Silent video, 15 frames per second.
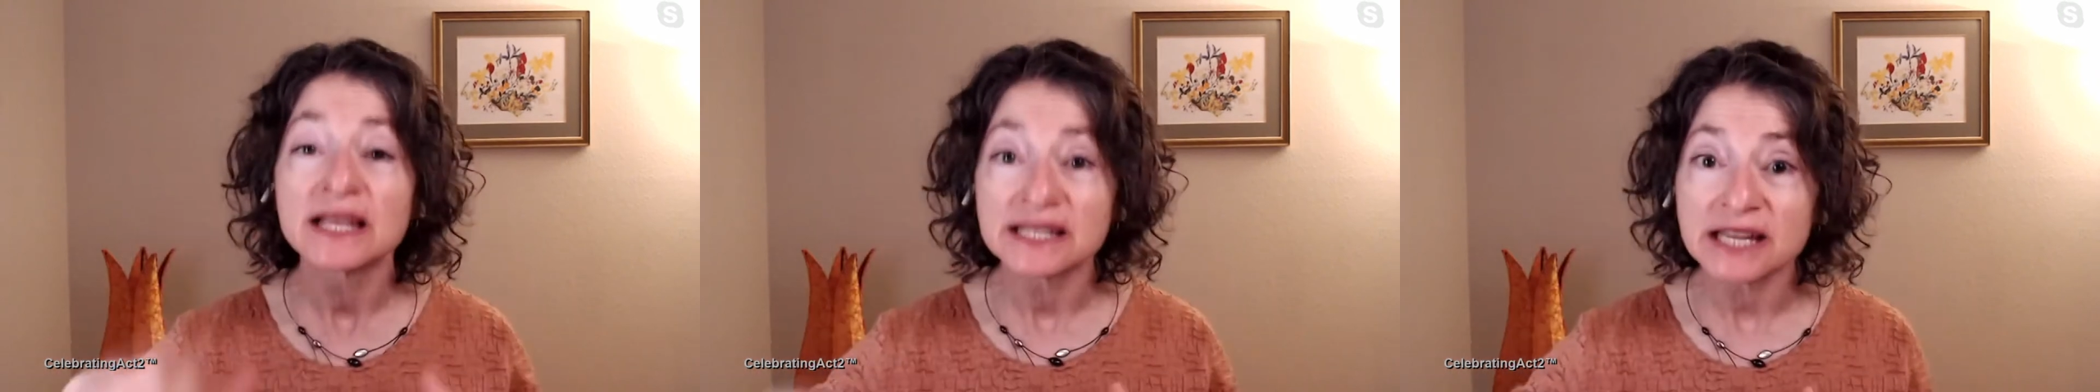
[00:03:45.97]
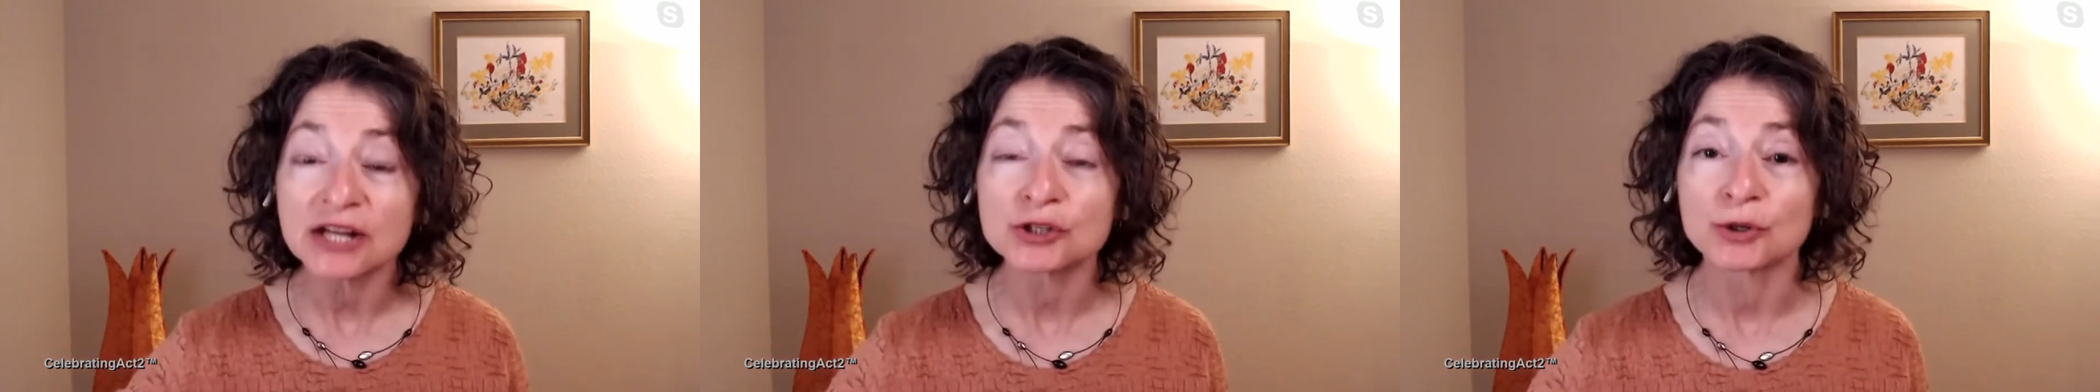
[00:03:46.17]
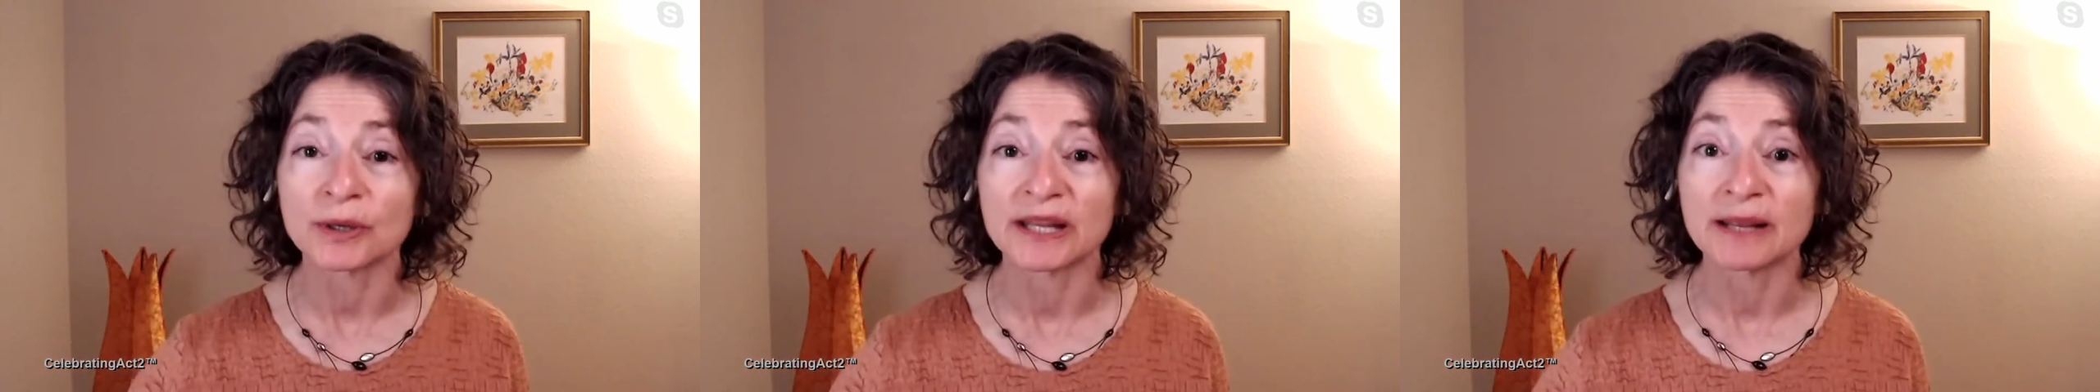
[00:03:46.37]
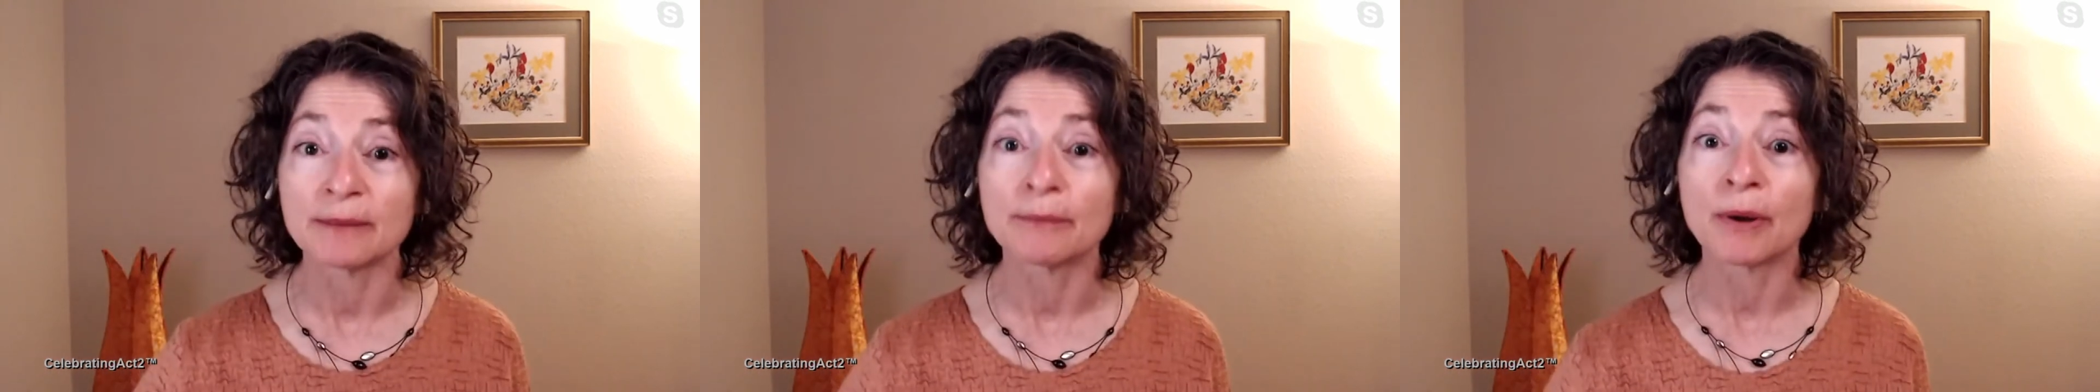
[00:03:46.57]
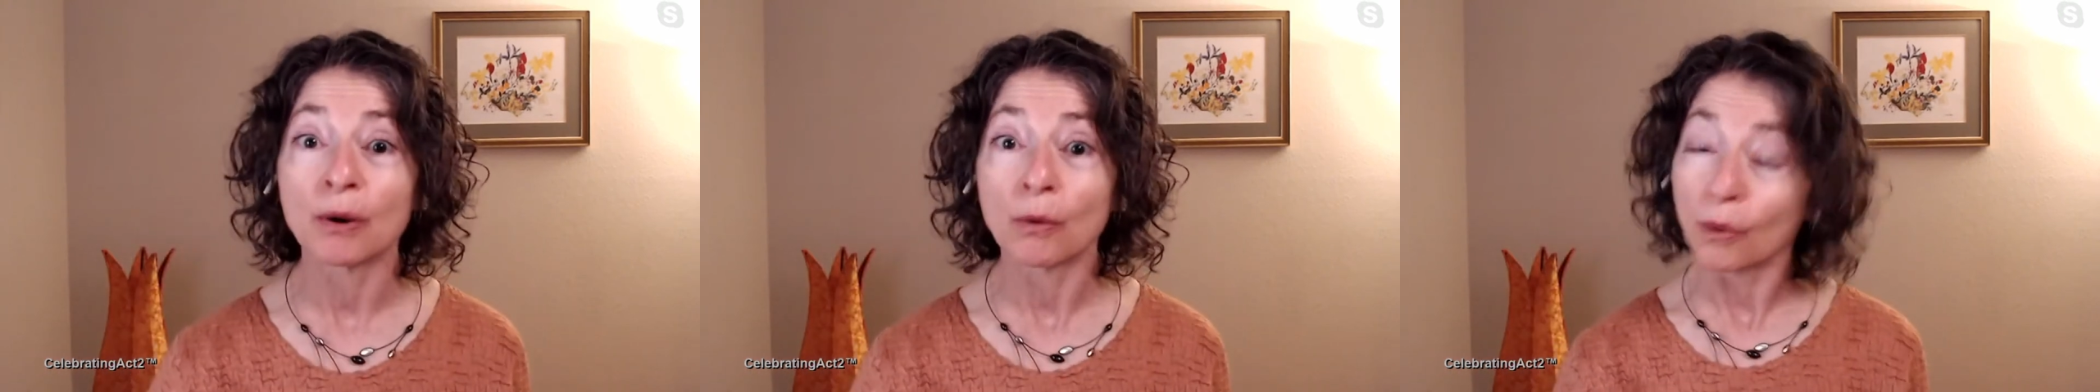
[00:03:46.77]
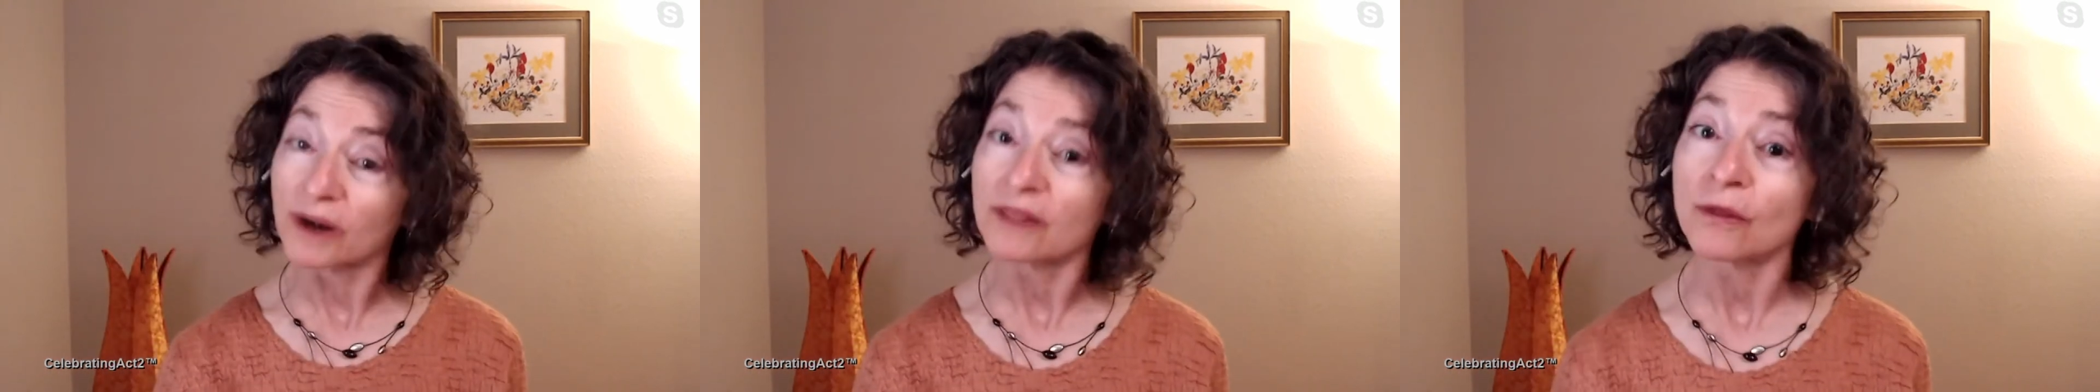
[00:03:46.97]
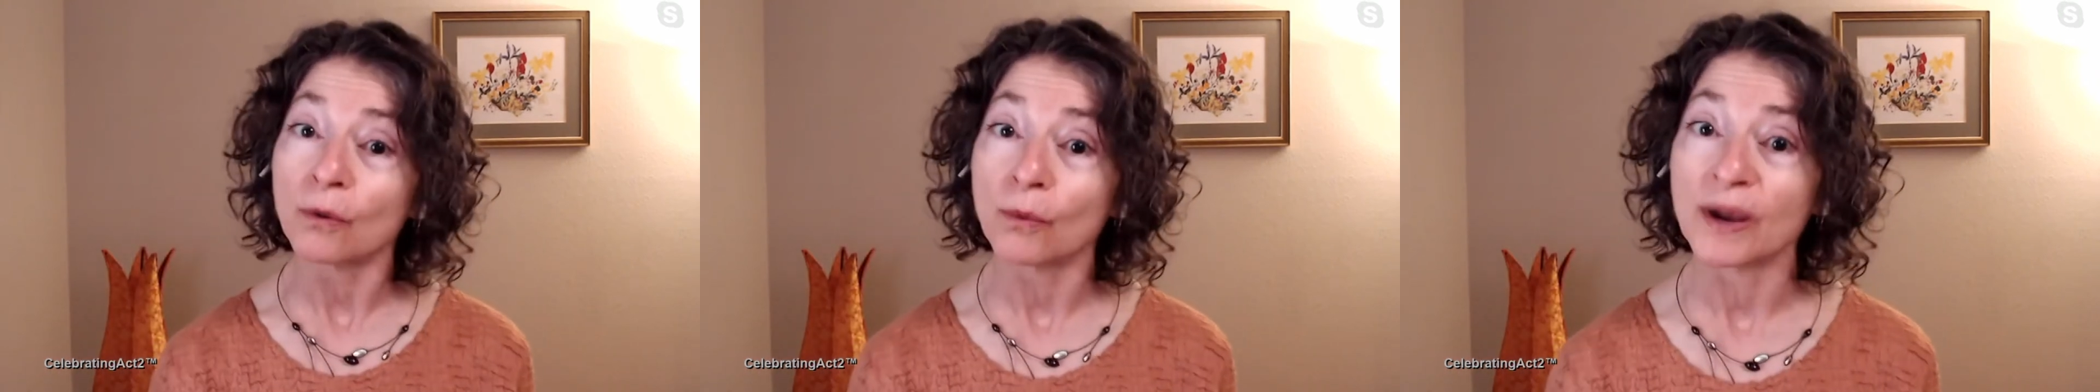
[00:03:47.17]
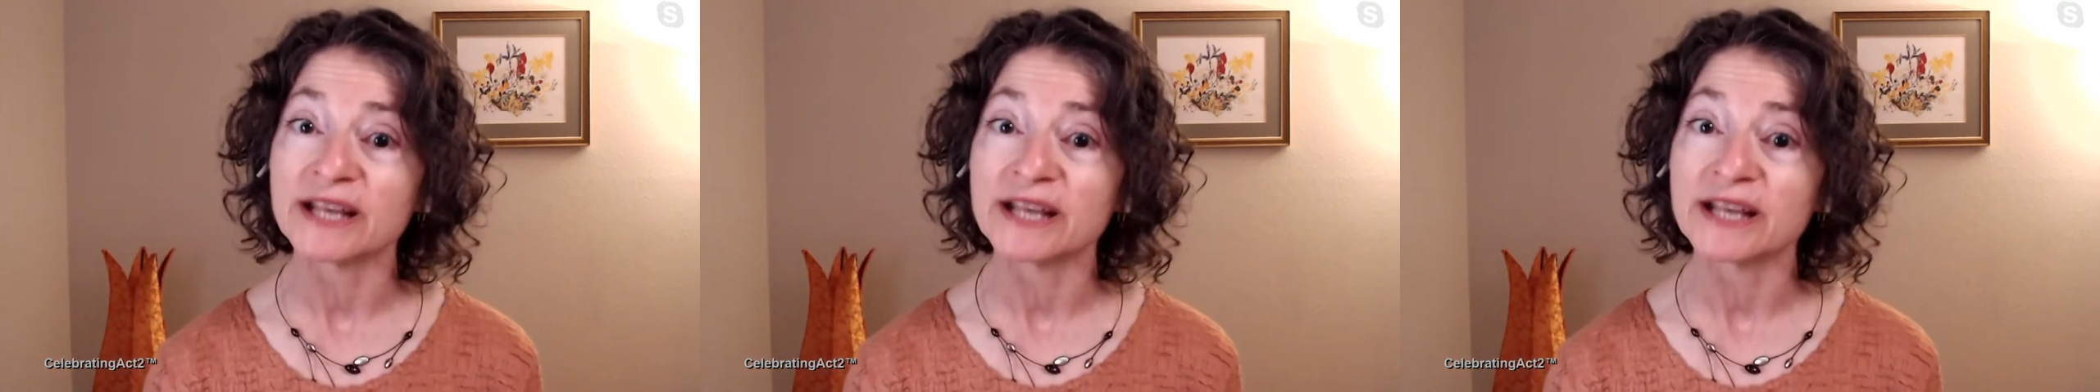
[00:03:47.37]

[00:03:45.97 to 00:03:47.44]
sexually but one of the